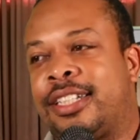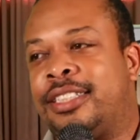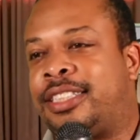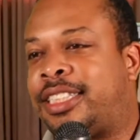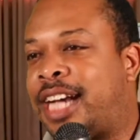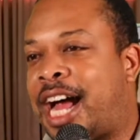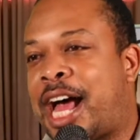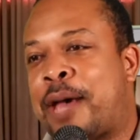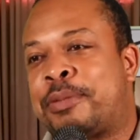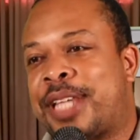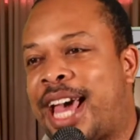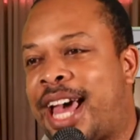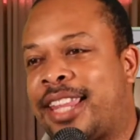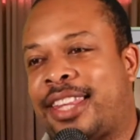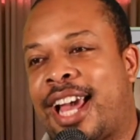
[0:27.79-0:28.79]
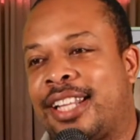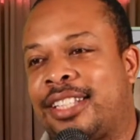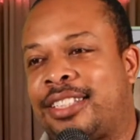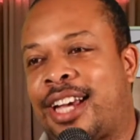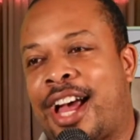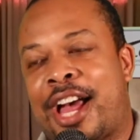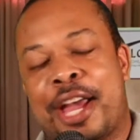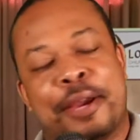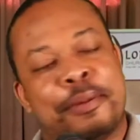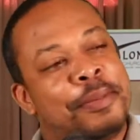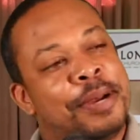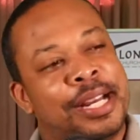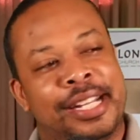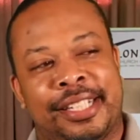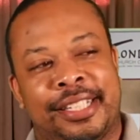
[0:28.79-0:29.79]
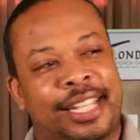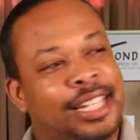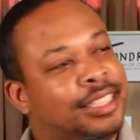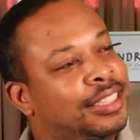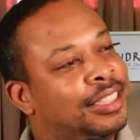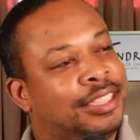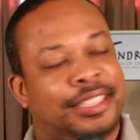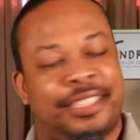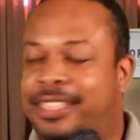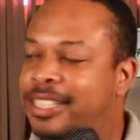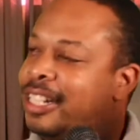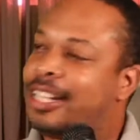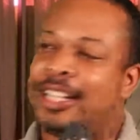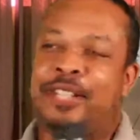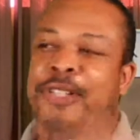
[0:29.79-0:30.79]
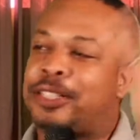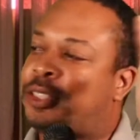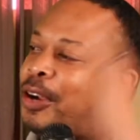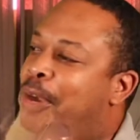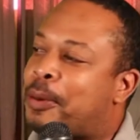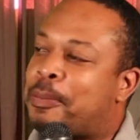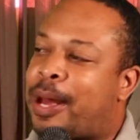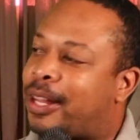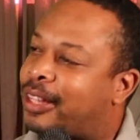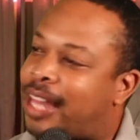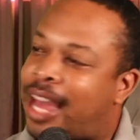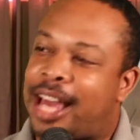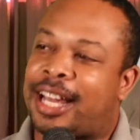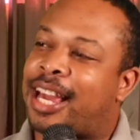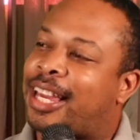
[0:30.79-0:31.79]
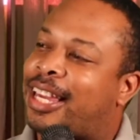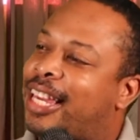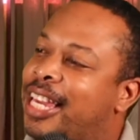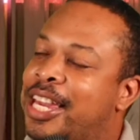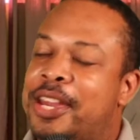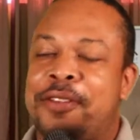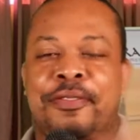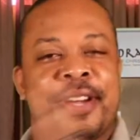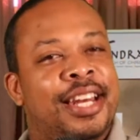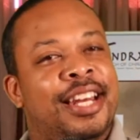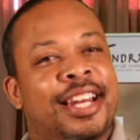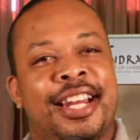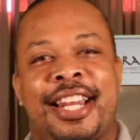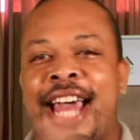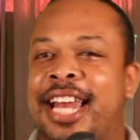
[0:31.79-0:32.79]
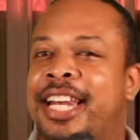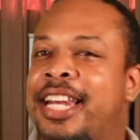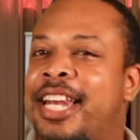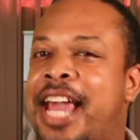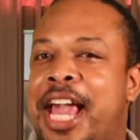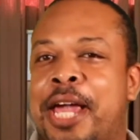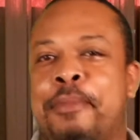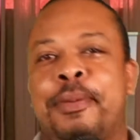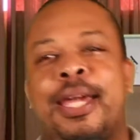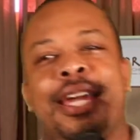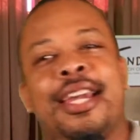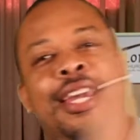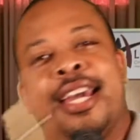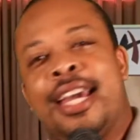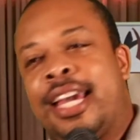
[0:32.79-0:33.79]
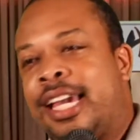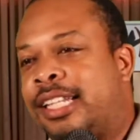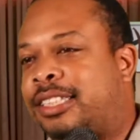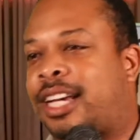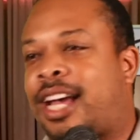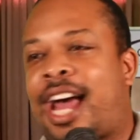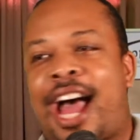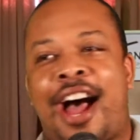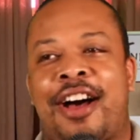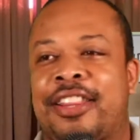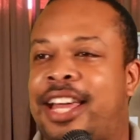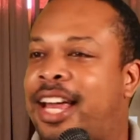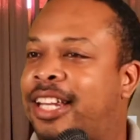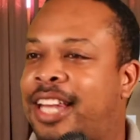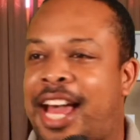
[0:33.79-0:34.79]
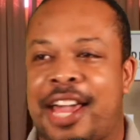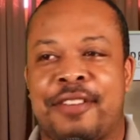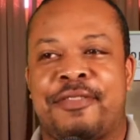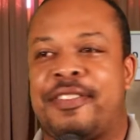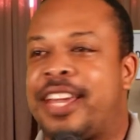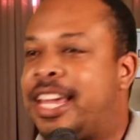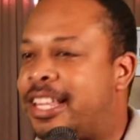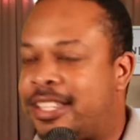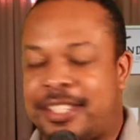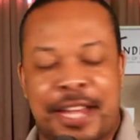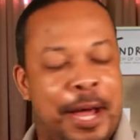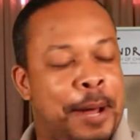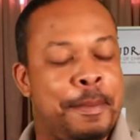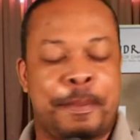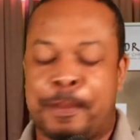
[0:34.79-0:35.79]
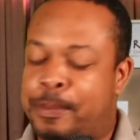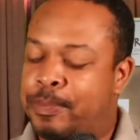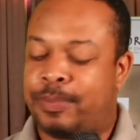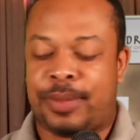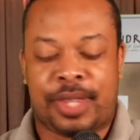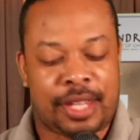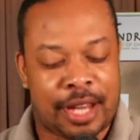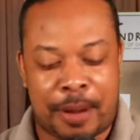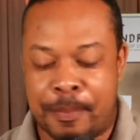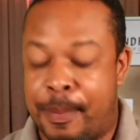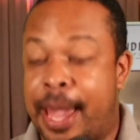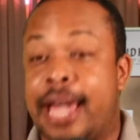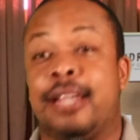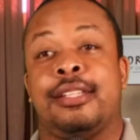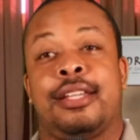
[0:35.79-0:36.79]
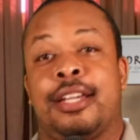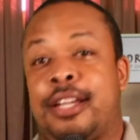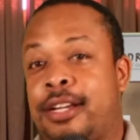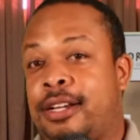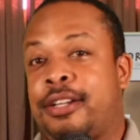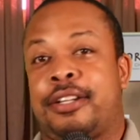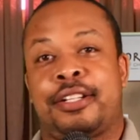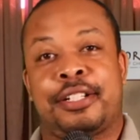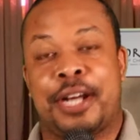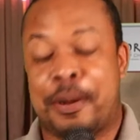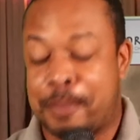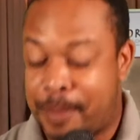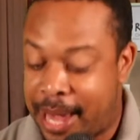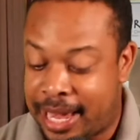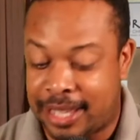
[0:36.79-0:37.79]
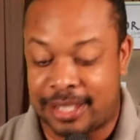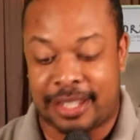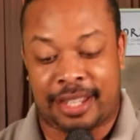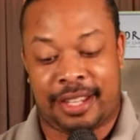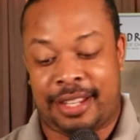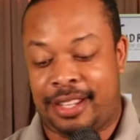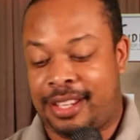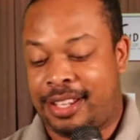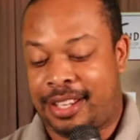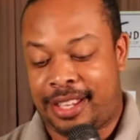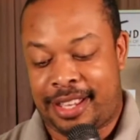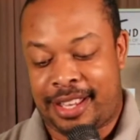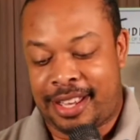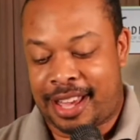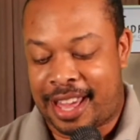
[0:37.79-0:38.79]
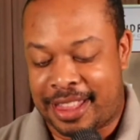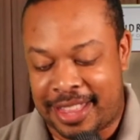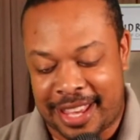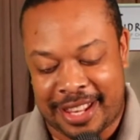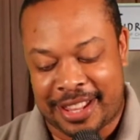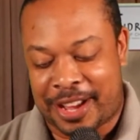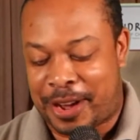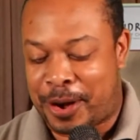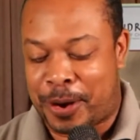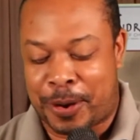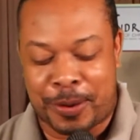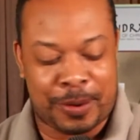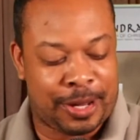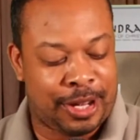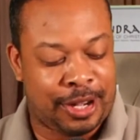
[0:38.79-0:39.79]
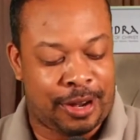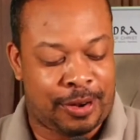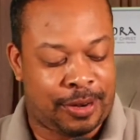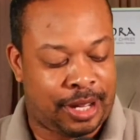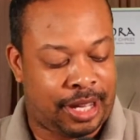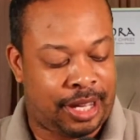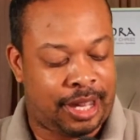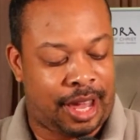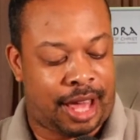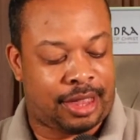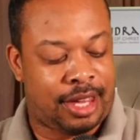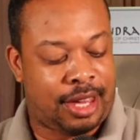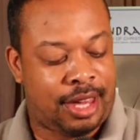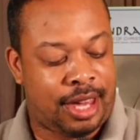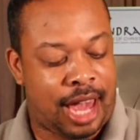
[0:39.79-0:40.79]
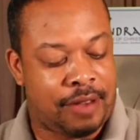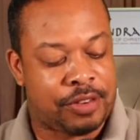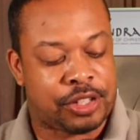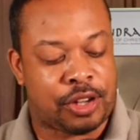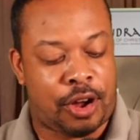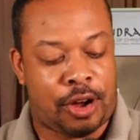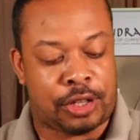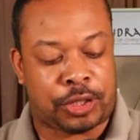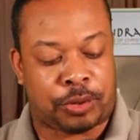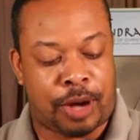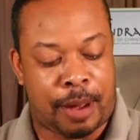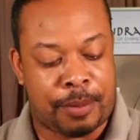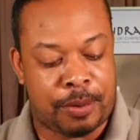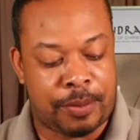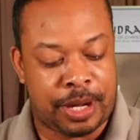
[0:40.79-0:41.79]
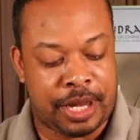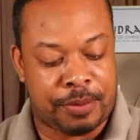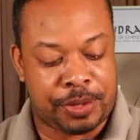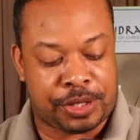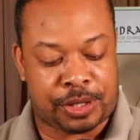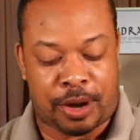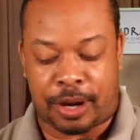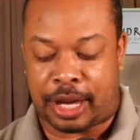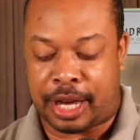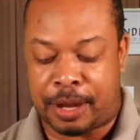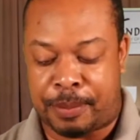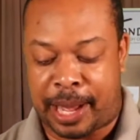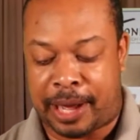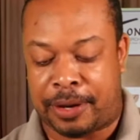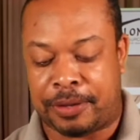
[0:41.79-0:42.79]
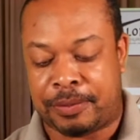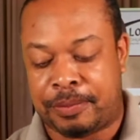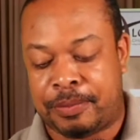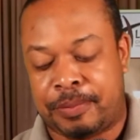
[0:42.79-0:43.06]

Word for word: jobs at that time, that's just, you could talk about that, like even that naming into how that life ends up. Amazing, amazing. And then the whole, you know, I think he gave us all trauma when he was talking about